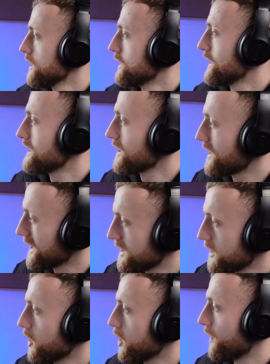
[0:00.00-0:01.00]
These are things
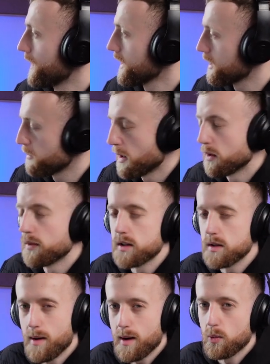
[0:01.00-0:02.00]
that you've got to think about that
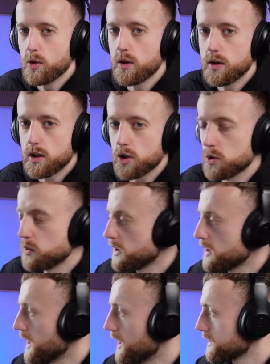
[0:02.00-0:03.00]
you might want to include in
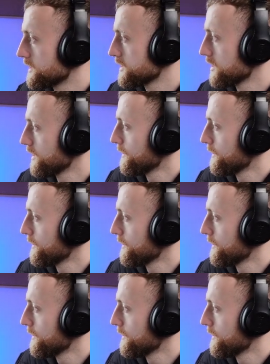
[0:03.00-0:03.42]
your ads.